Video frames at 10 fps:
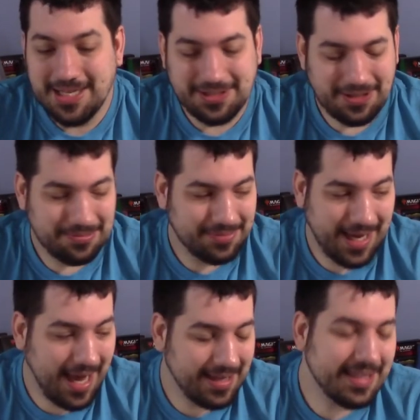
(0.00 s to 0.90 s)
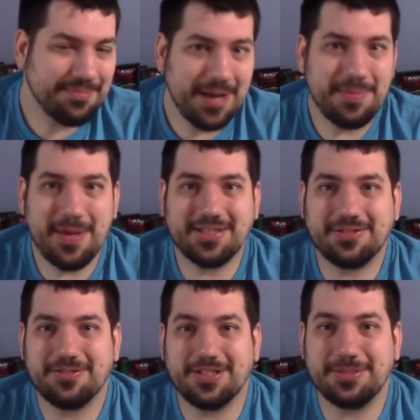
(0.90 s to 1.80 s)
So, yeah, it might be
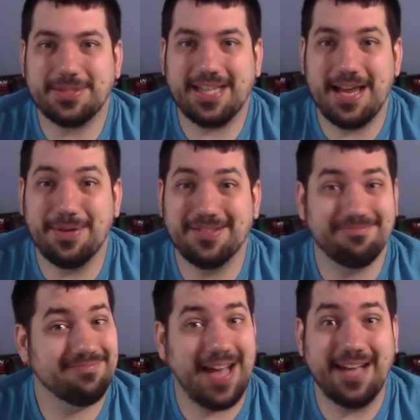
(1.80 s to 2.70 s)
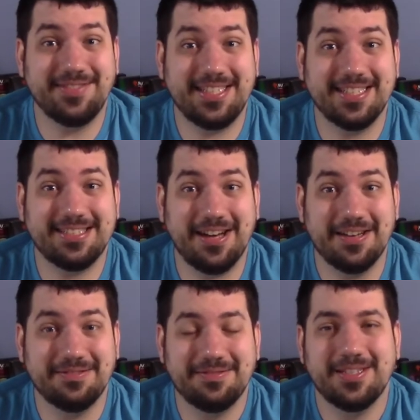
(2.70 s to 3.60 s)
Magical Christmas Land, but I've seen it
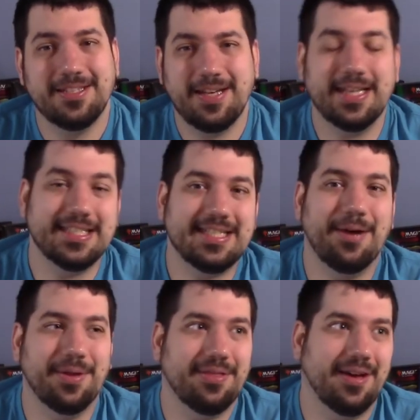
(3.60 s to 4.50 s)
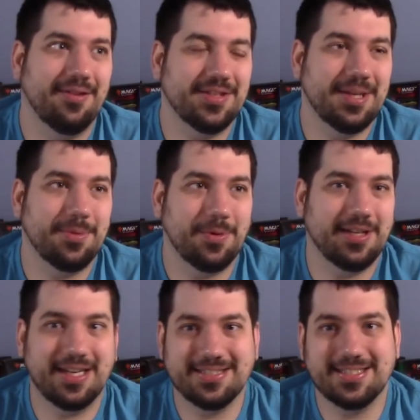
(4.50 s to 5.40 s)
done. At least not with Reshape the World
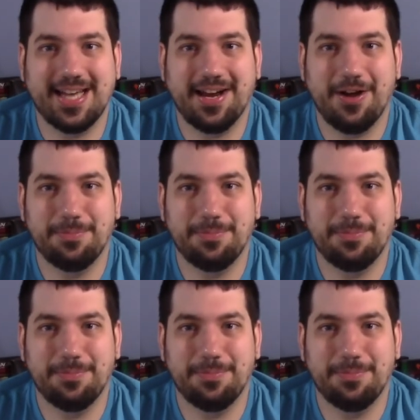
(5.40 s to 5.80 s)
yet, because it's not out.